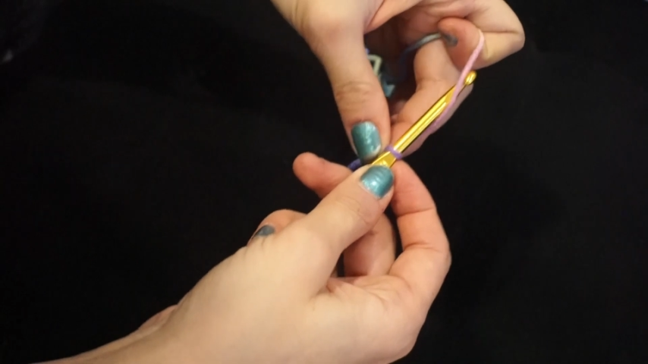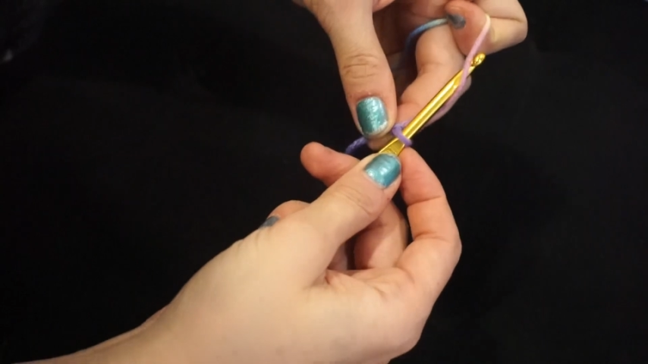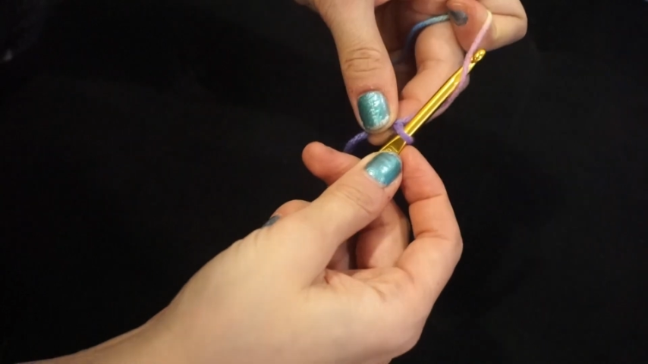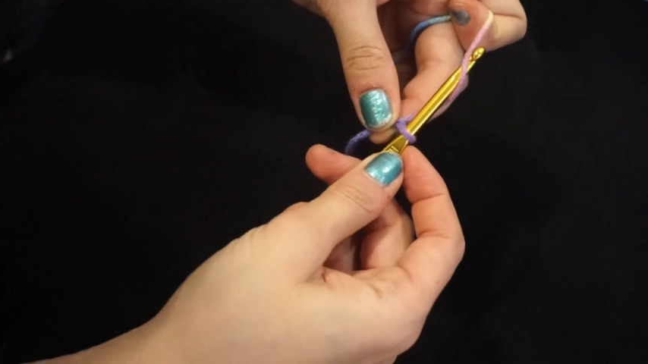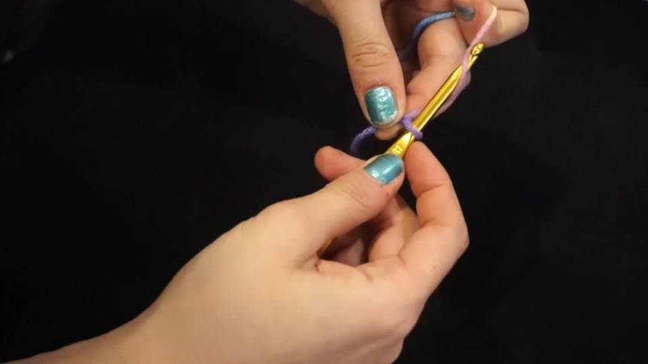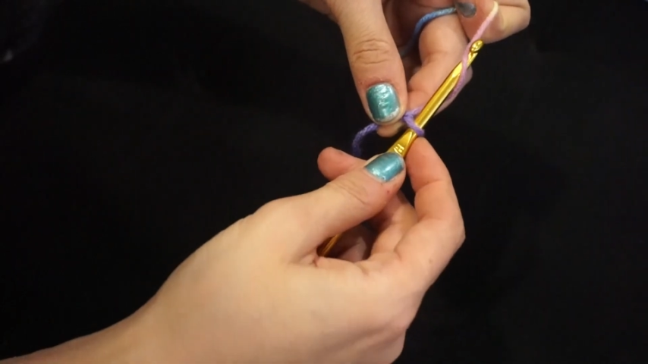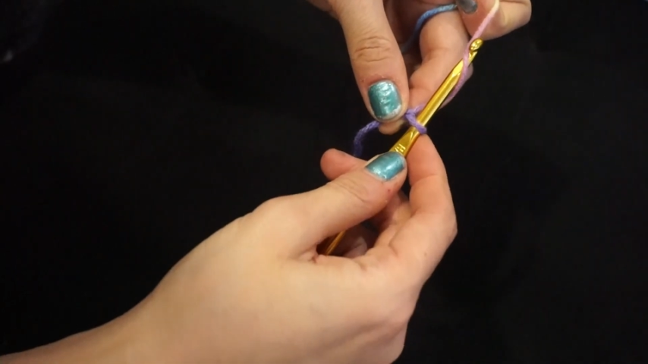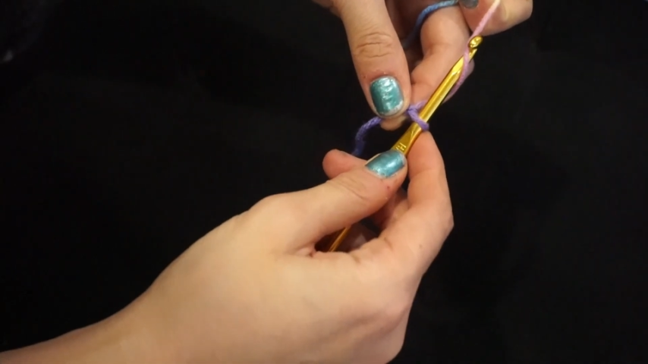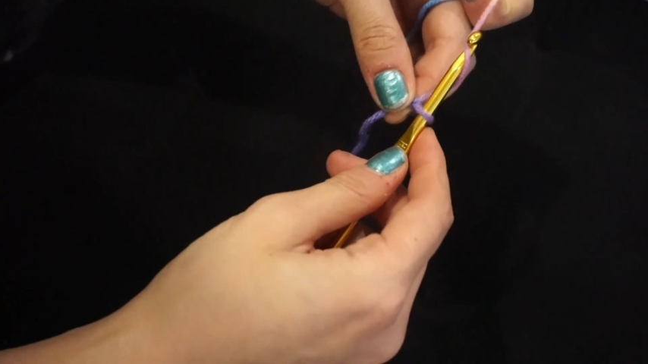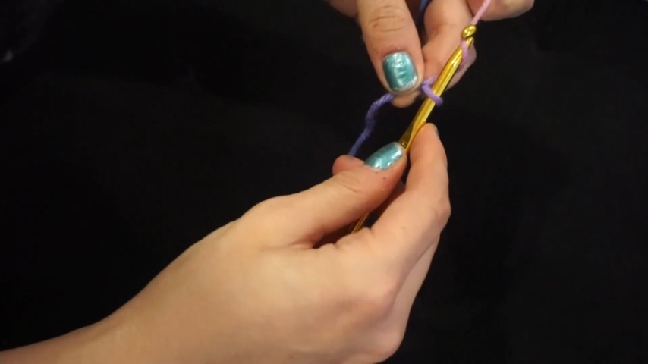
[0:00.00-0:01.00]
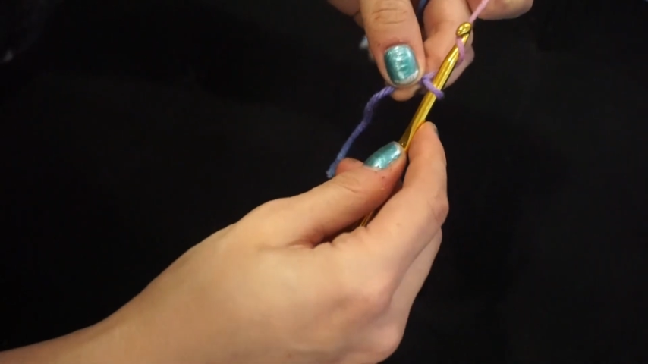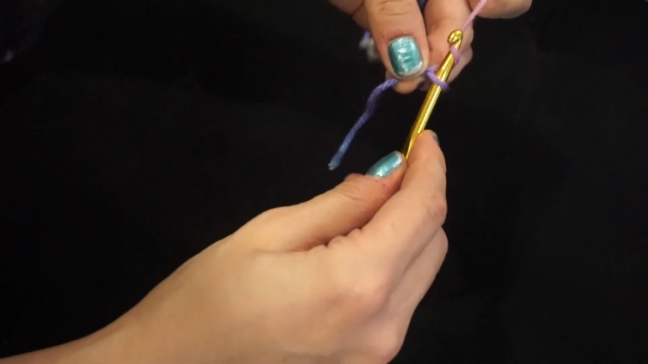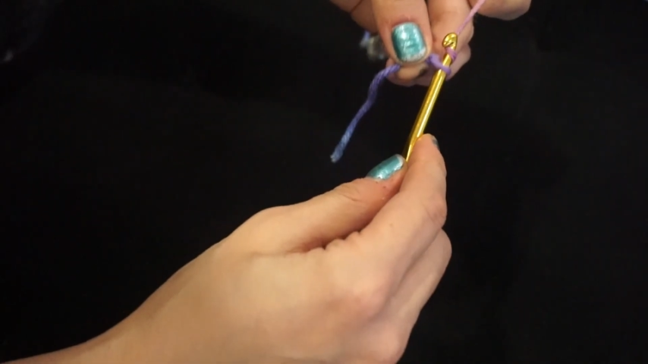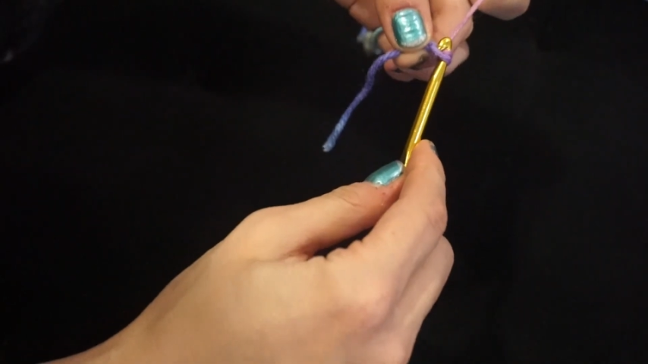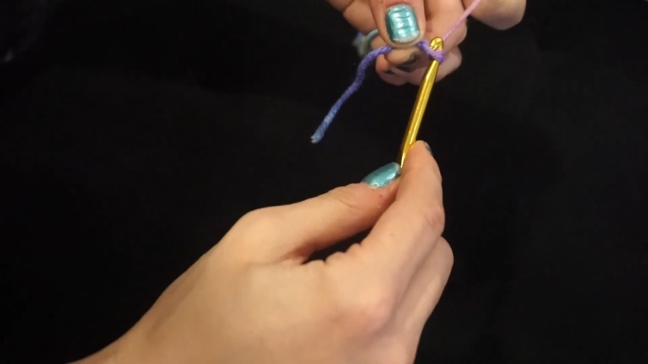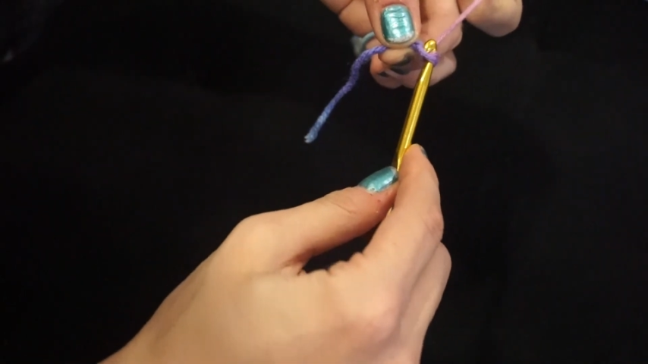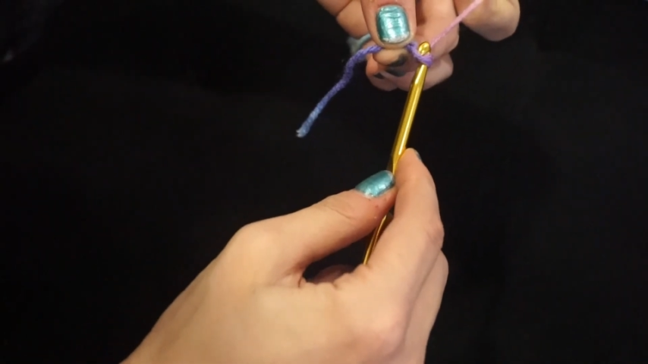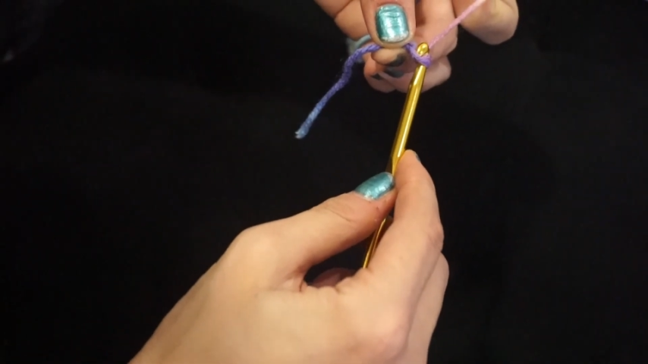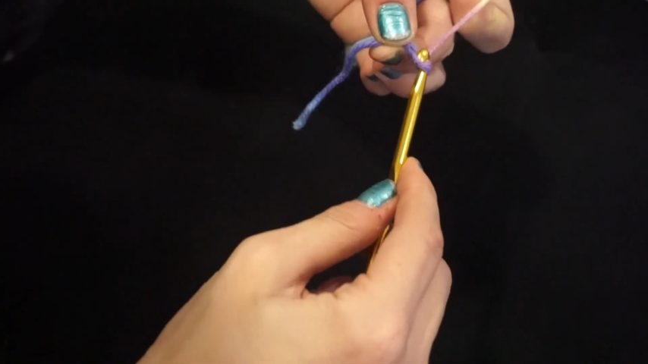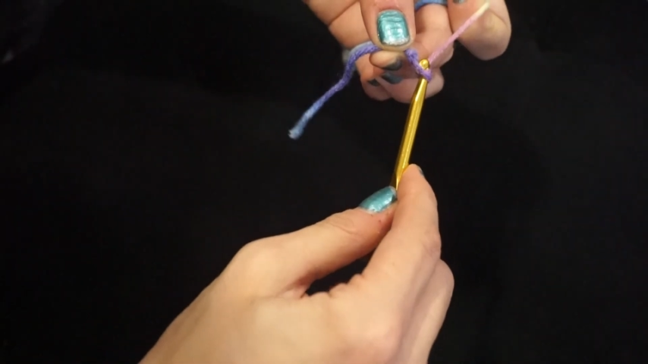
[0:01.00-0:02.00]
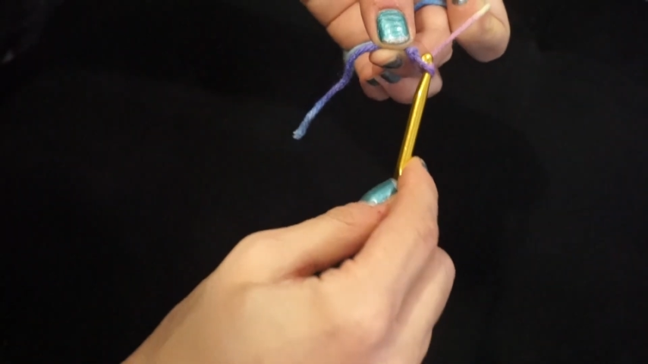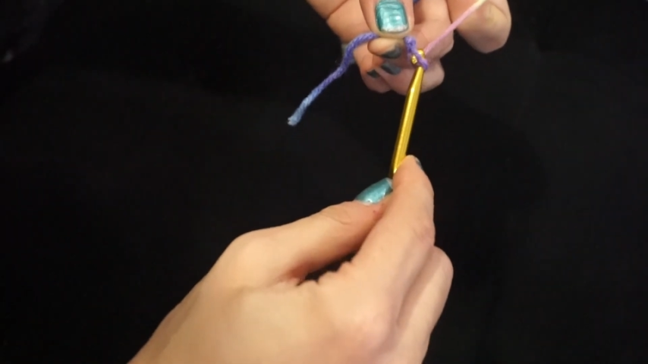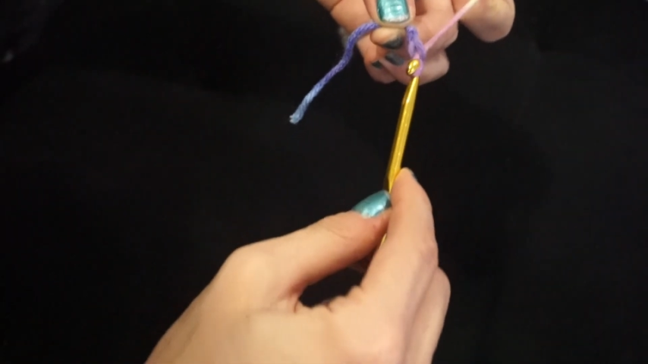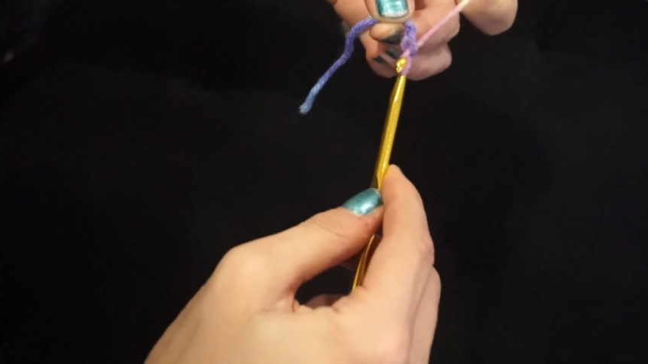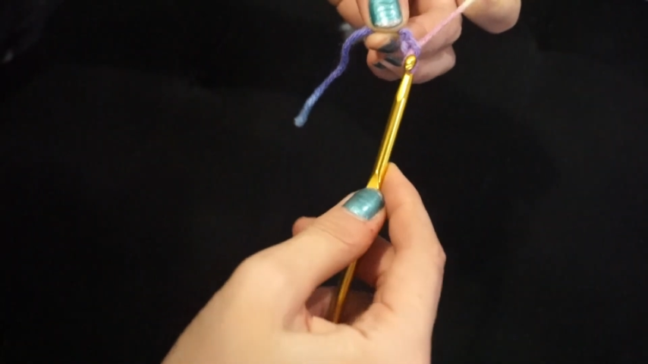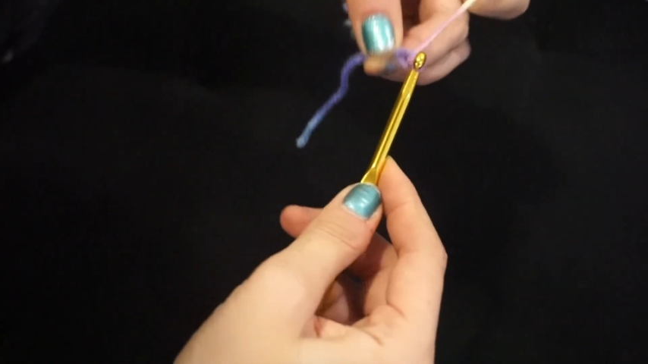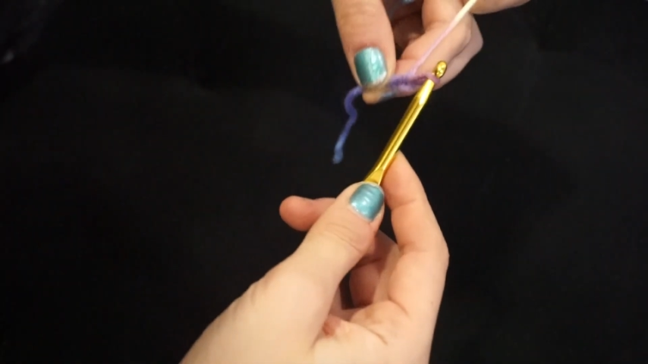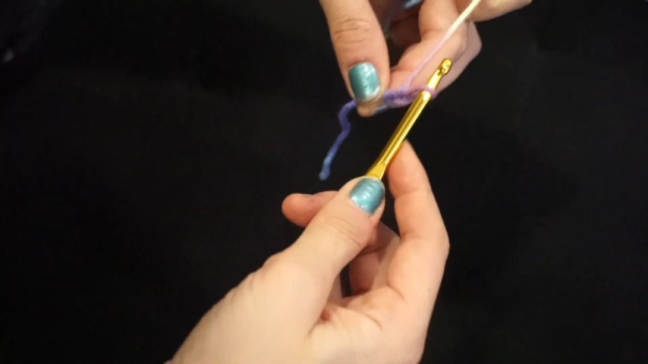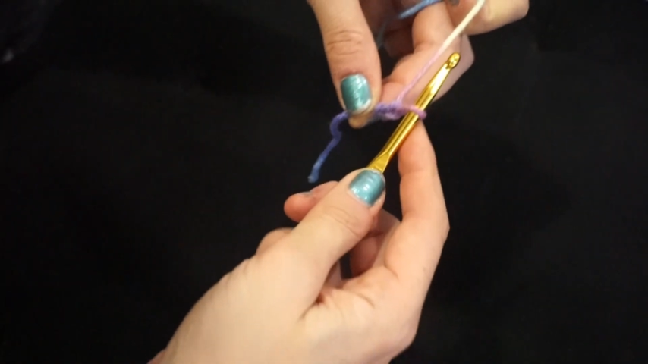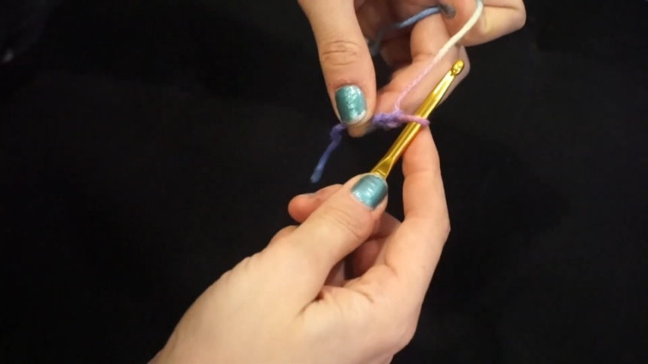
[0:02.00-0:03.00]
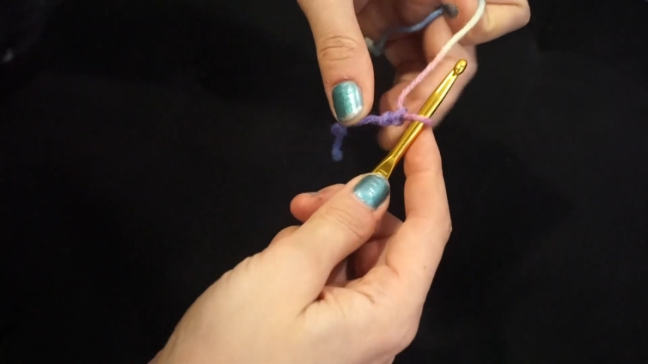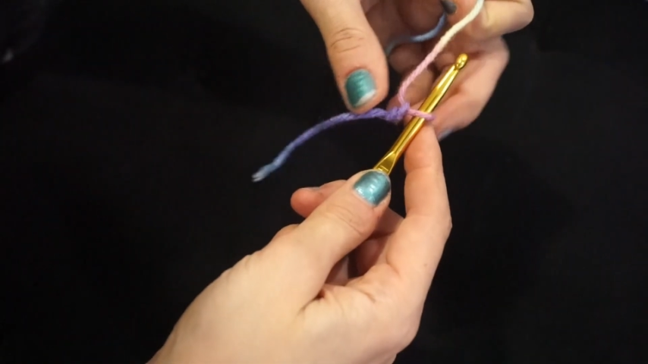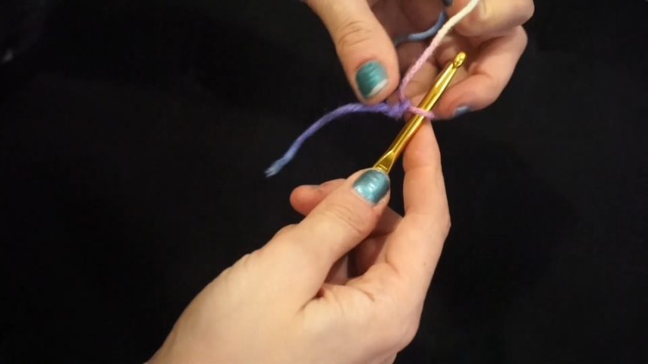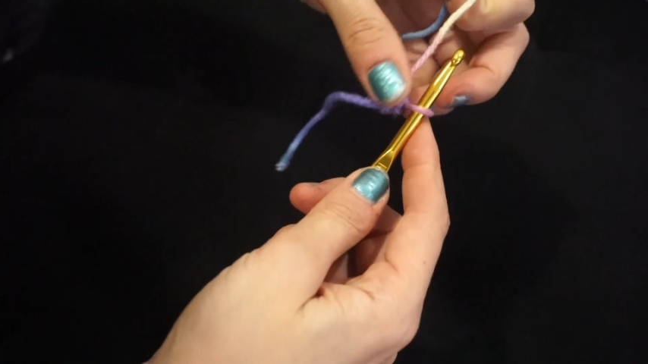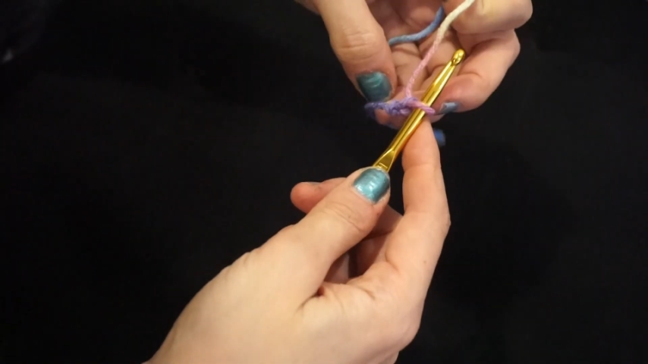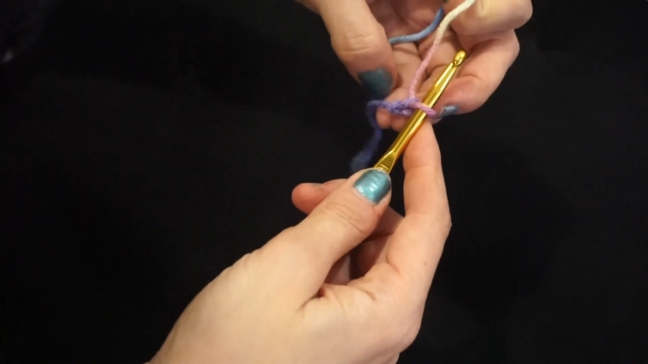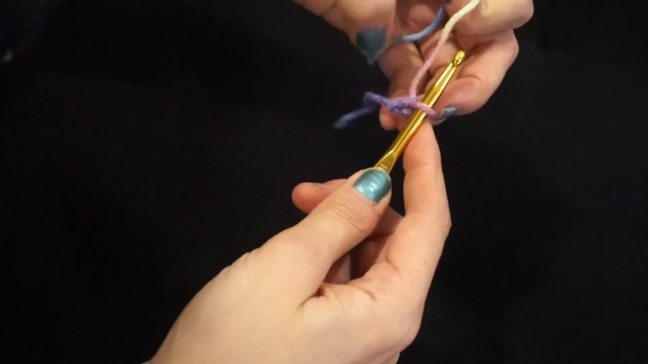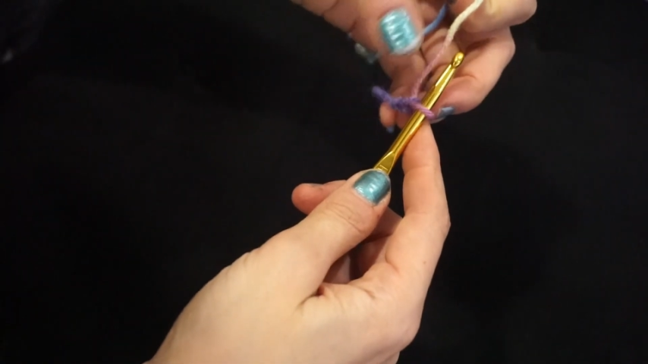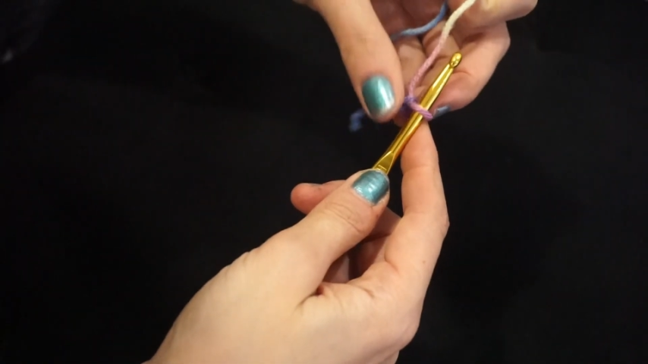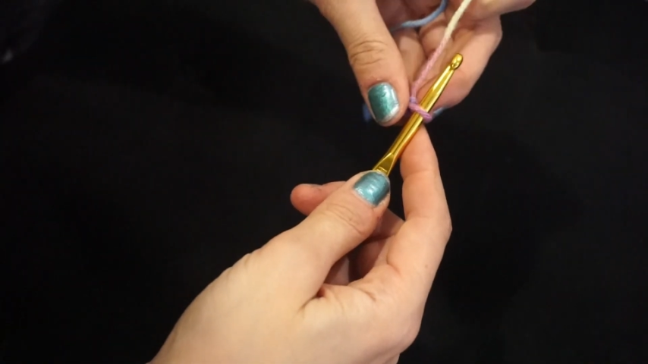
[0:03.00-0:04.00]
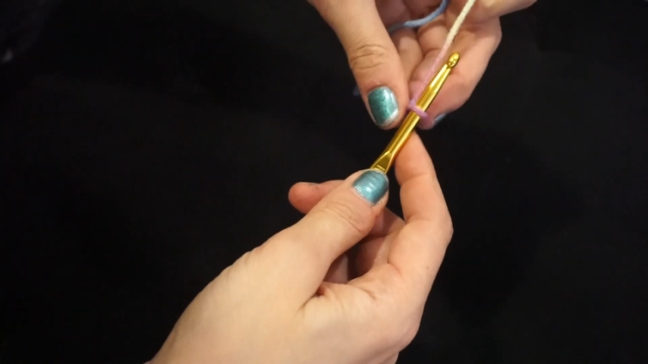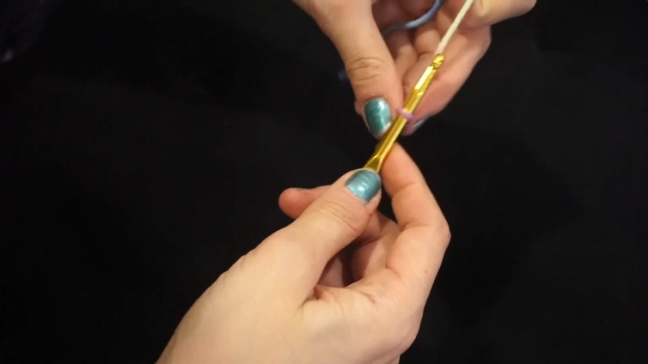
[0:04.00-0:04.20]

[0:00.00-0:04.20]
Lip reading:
(no speaker visible)